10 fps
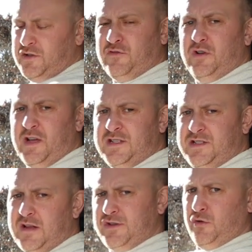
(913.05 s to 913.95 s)
you've got nice
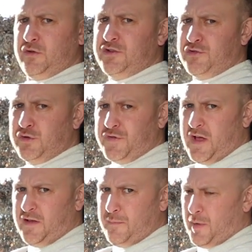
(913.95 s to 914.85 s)
digital controls for
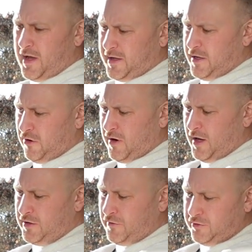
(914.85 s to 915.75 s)
that in the back here,
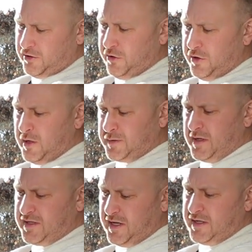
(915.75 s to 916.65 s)
and you've got 2
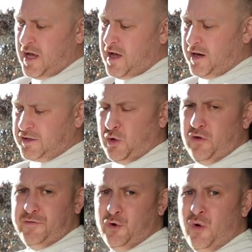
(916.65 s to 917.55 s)
USB-Cs and a
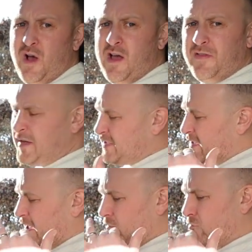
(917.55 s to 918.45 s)
12 volt. This
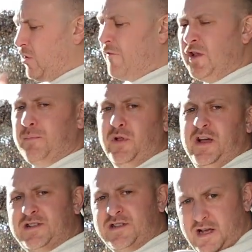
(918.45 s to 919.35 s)
is a lovely
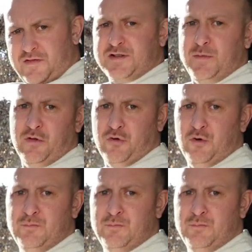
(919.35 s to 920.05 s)
place in this middle row.